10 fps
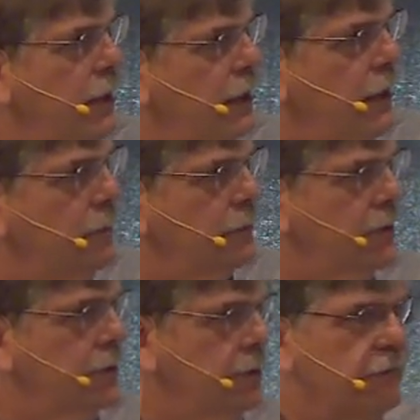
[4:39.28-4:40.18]

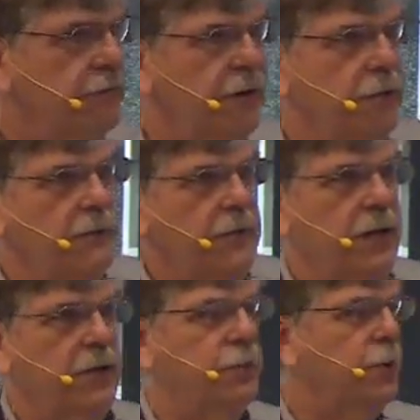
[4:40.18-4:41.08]
from
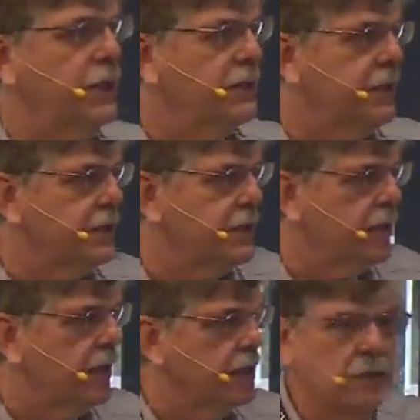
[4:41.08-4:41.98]
other processes
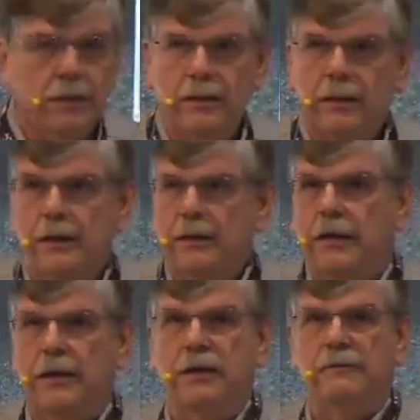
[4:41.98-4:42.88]
that occur
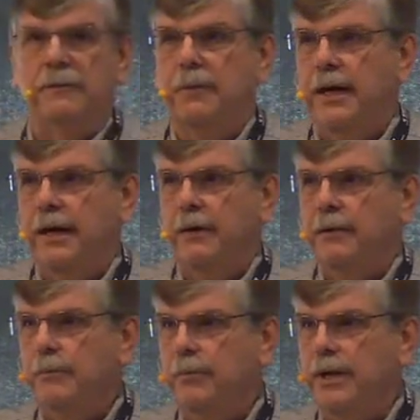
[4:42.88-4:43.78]
from
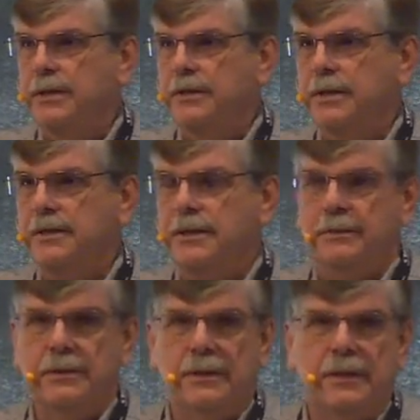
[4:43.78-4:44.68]
higher brain
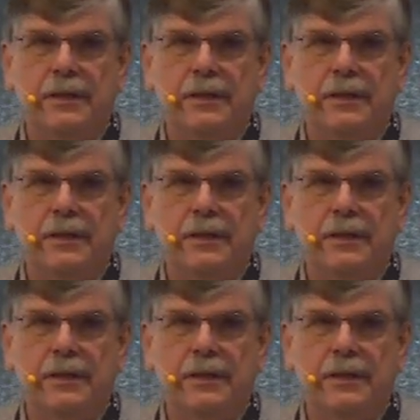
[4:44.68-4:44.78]
systems.